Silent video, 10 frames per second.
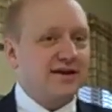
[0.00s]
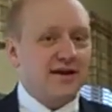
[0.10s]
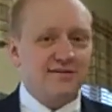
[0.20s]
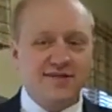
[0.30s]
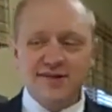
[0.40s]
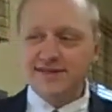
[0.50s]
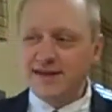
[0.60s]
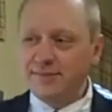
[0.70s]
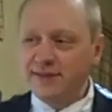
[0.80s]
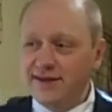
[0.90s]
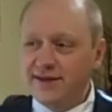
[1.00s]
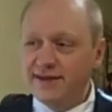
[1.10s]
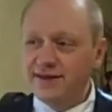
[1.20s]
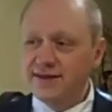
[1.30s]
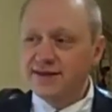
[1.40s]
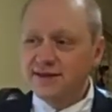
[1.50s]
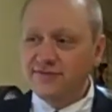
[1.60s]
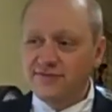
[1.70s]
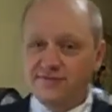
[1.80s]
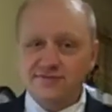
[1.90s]
of the assembly
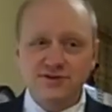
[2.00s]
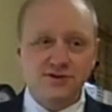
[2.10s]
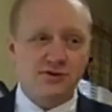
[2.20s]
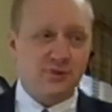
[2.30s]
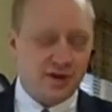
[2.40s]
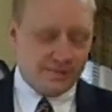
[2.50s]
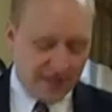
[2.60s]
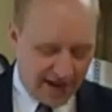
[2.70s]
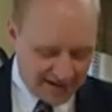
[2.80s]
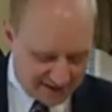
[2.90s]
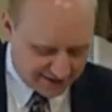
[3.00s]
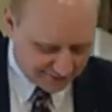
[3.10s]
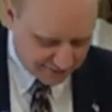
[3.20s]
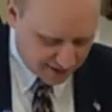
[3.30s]
to pass it.